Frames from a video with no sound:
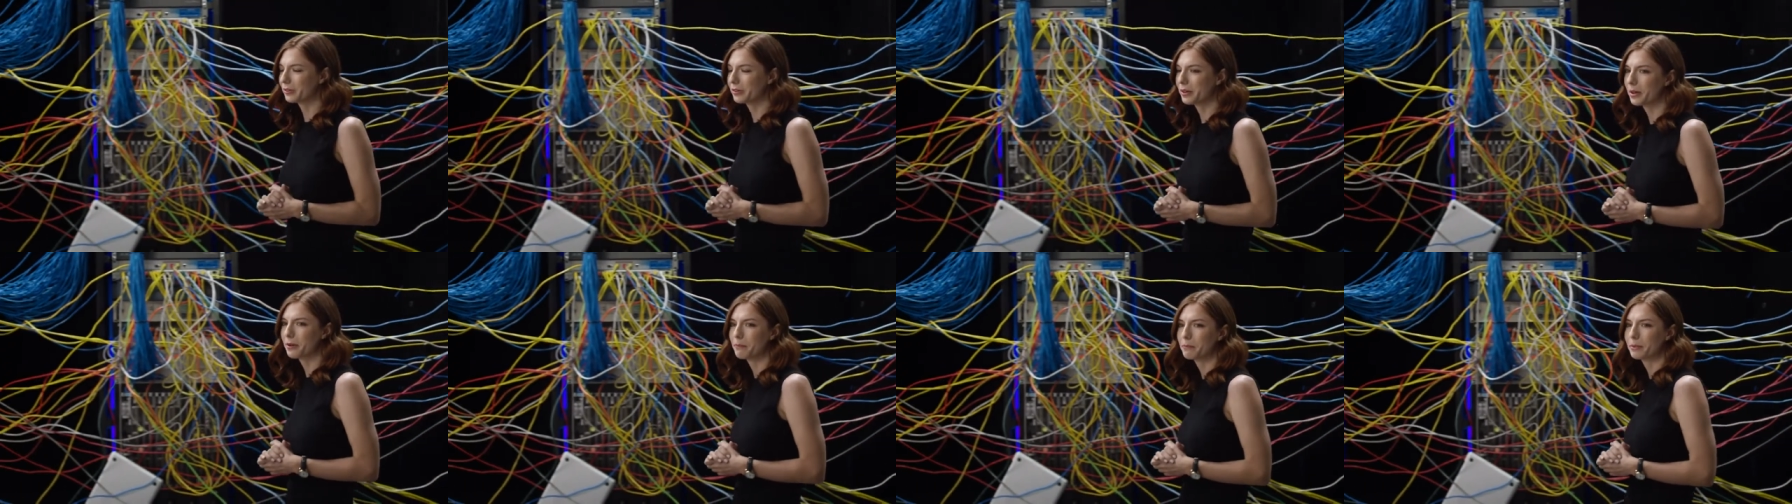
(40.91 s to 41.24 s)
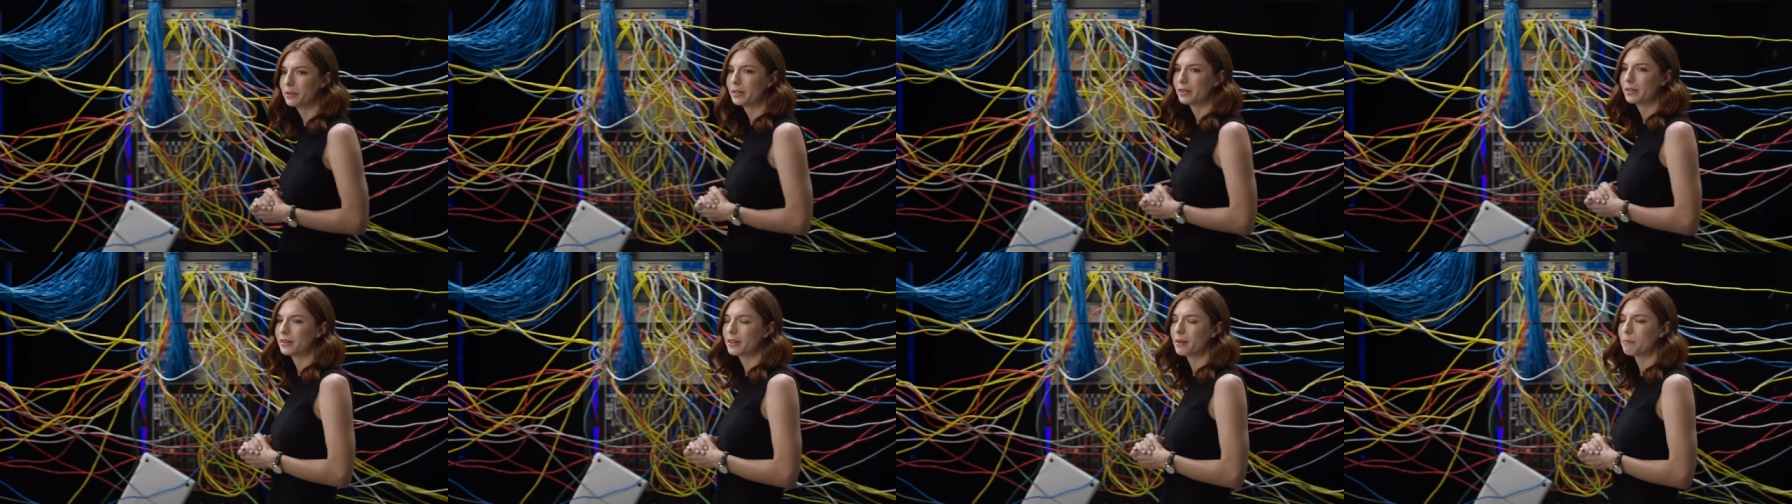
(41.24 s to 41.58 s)

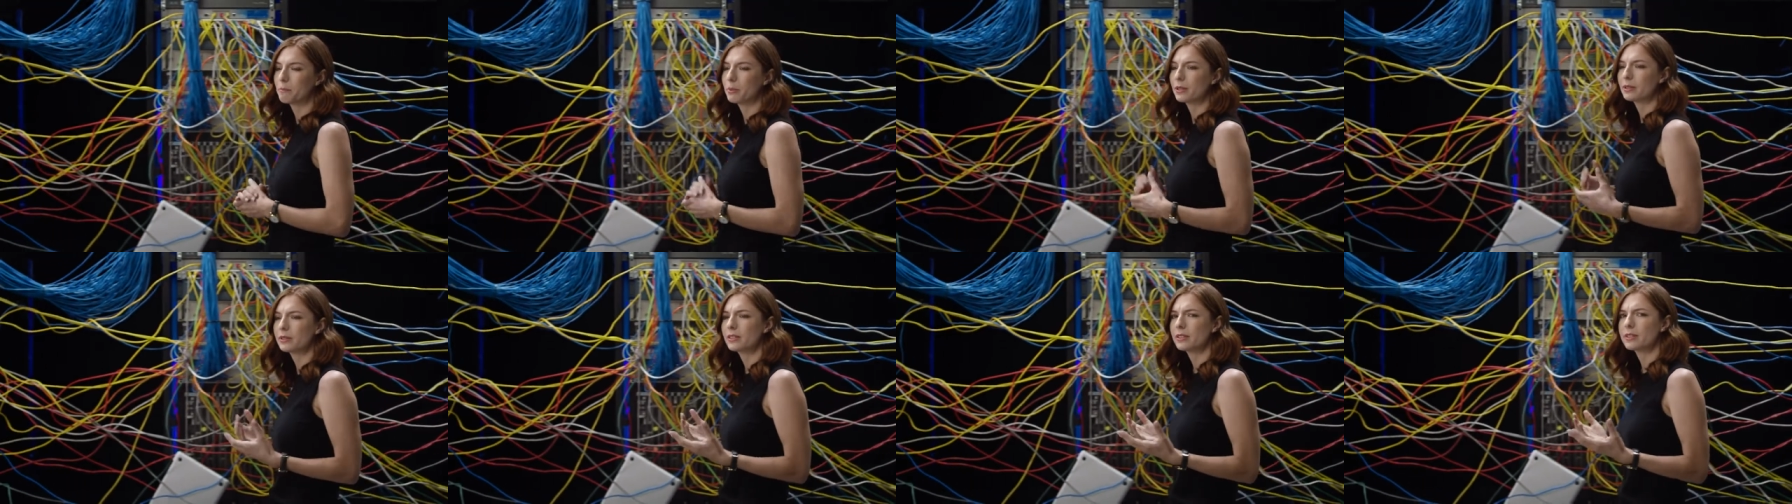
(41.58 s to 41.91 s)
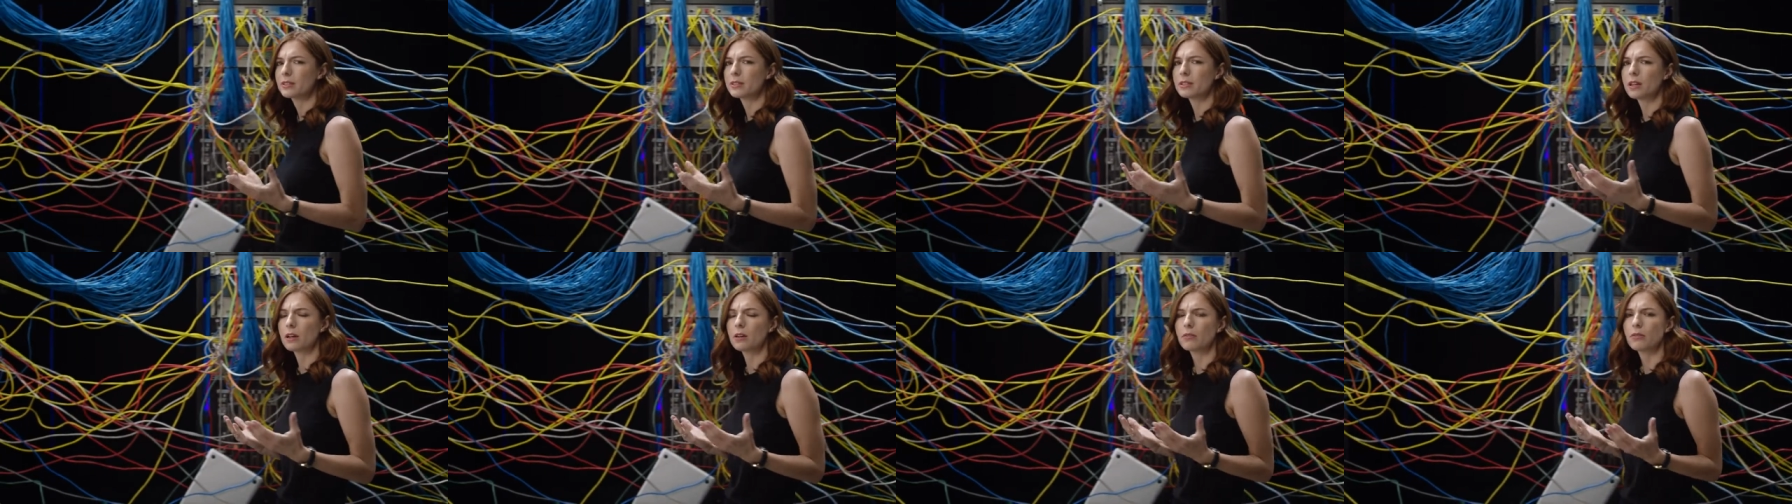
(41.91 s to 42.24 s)
company that built
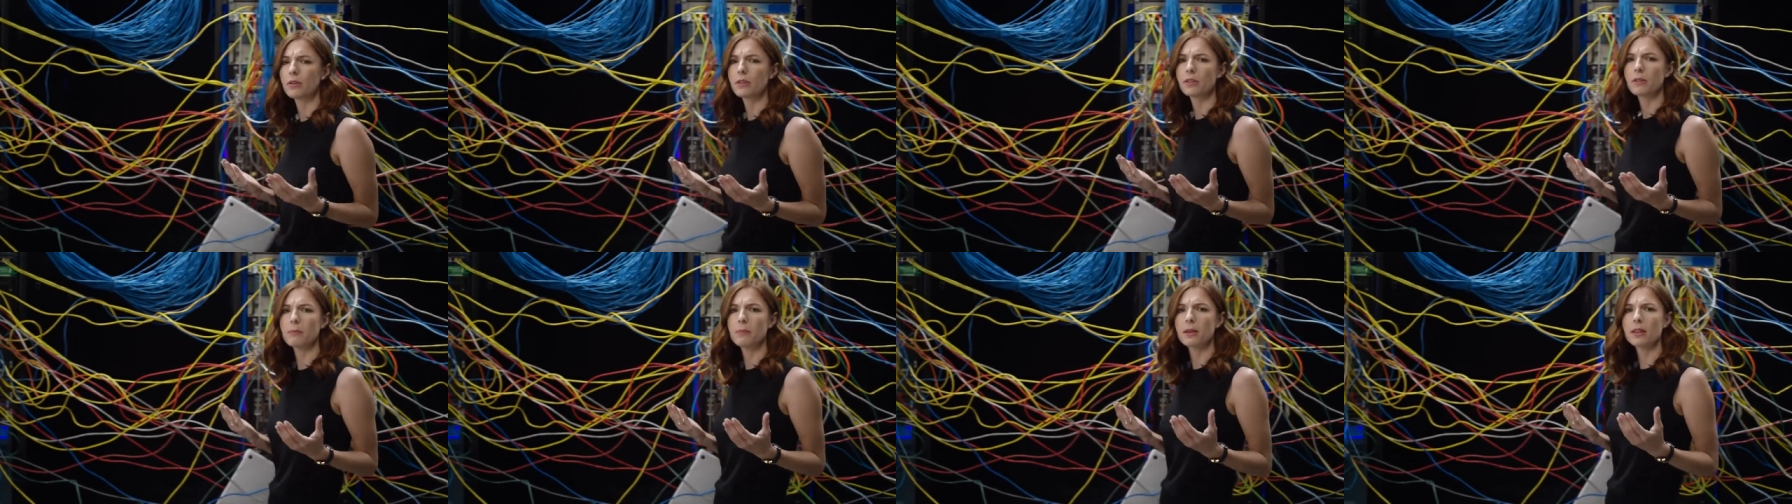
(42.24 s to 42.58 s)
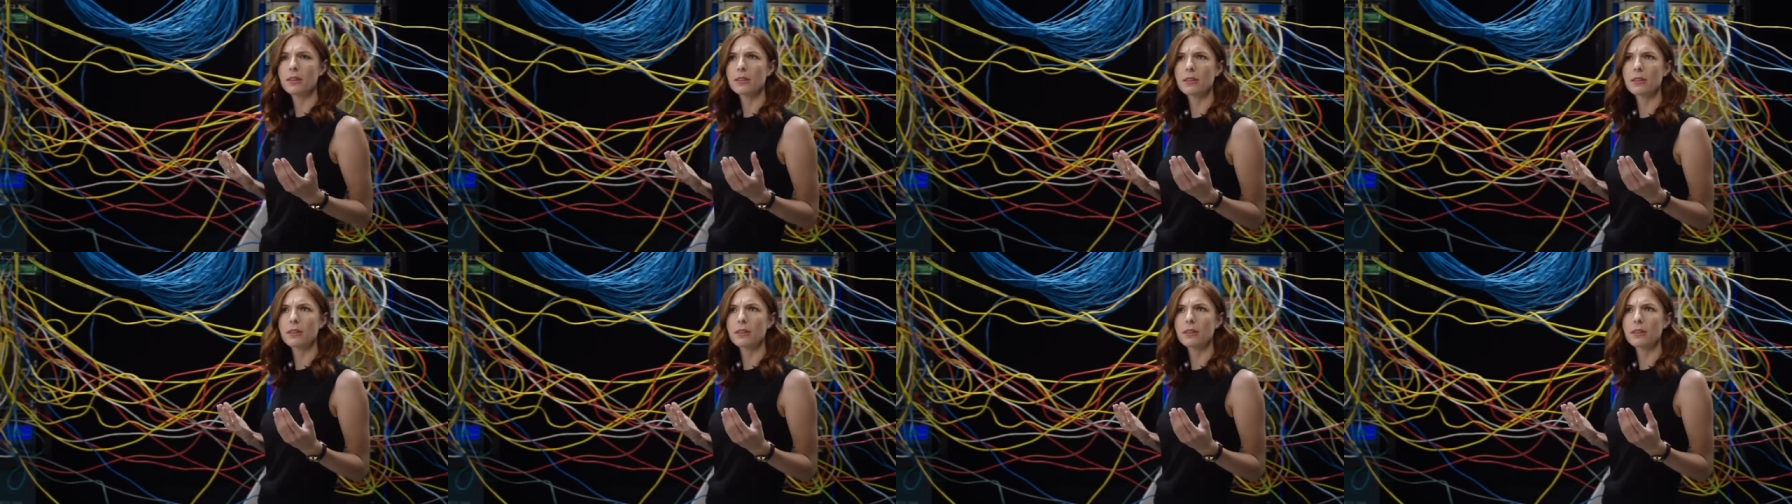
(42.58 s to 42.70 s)
itself on the myth